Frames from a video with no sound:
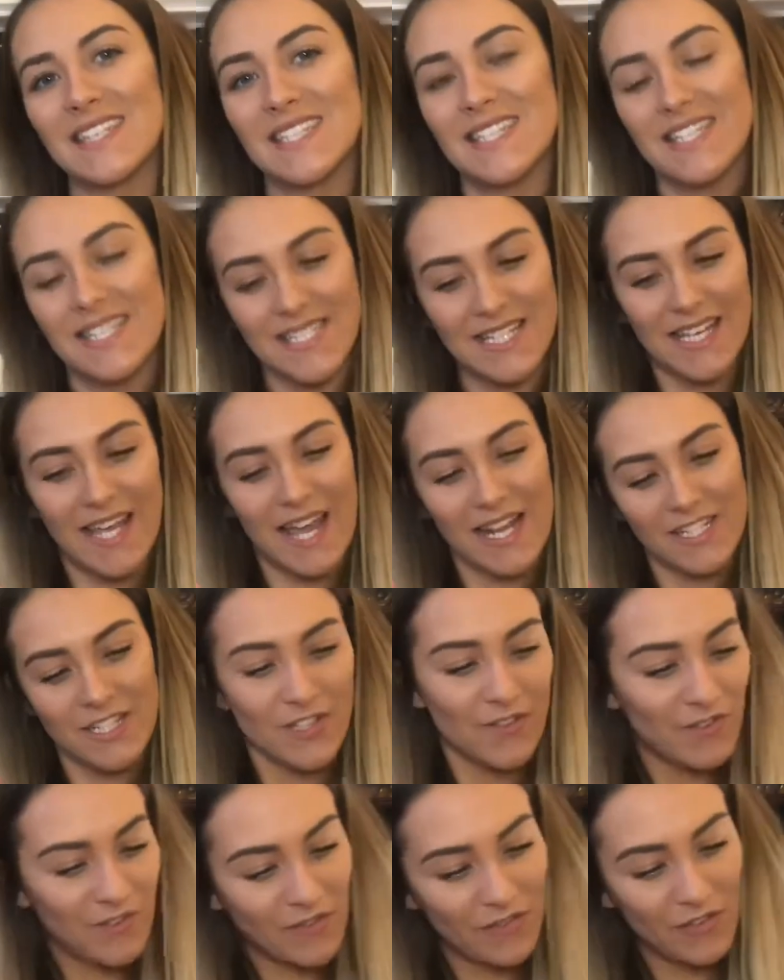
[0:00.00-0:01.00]
is the
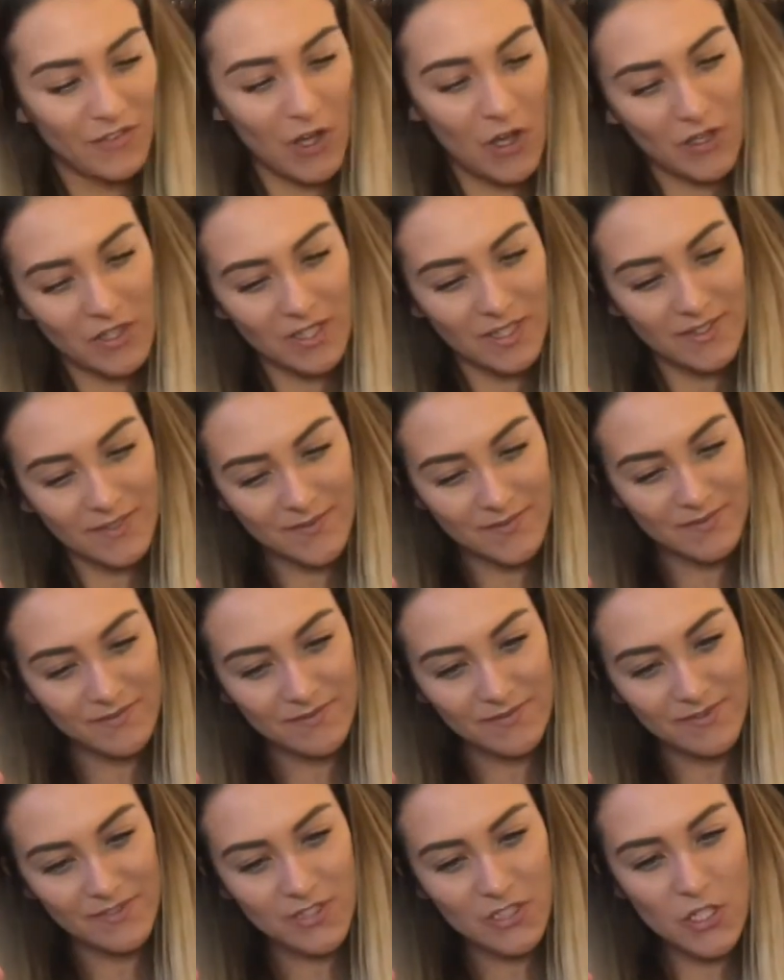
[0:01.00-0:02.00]
end of the vlog.
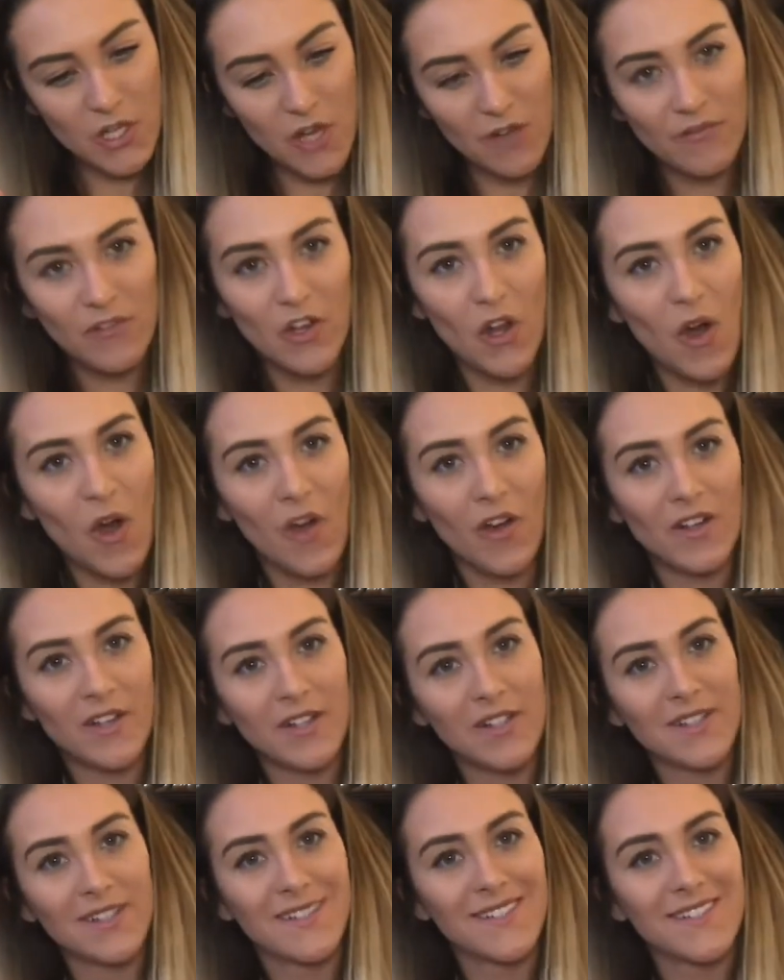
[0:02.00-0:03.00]
It's not a vlog,
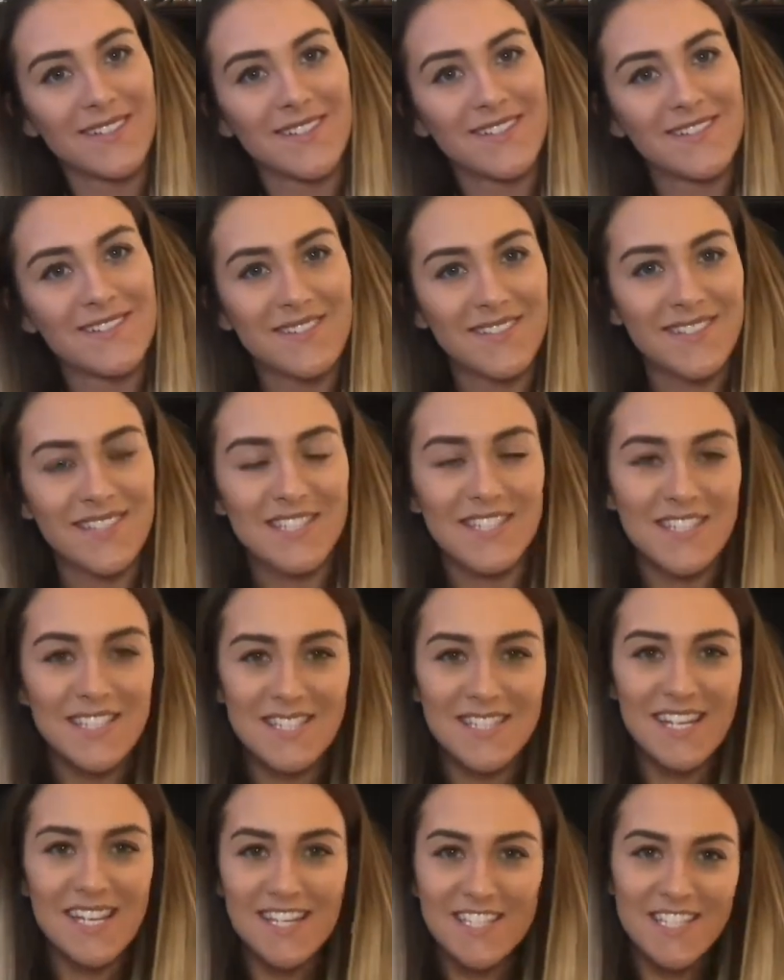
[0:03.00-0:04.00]
it's a
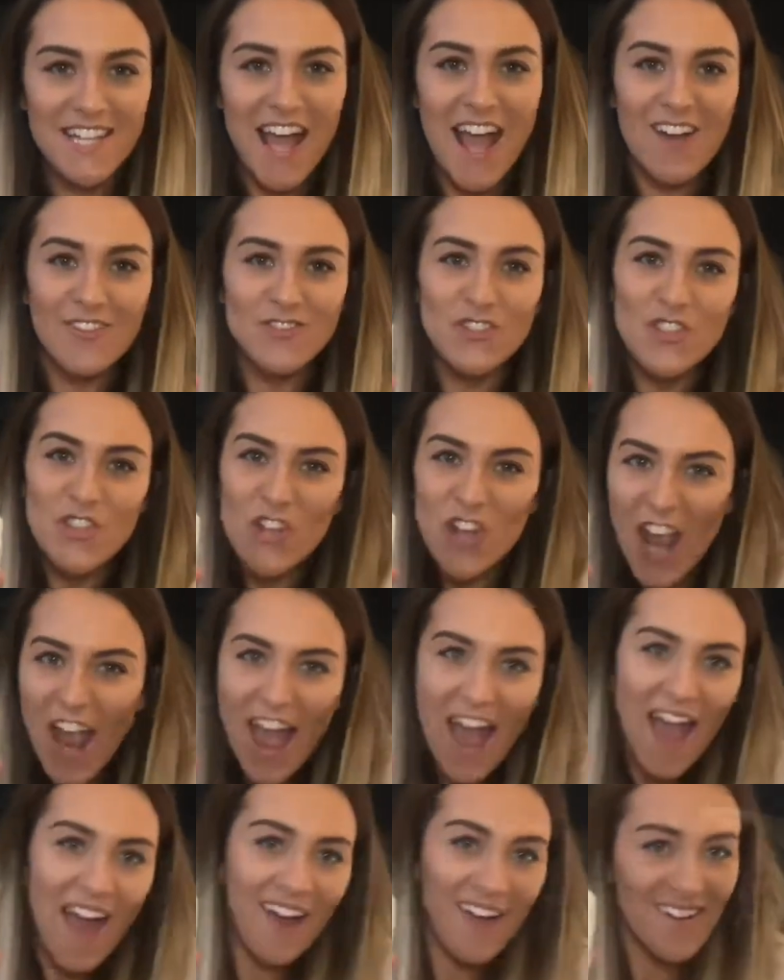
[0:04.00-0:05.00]
sit down chat.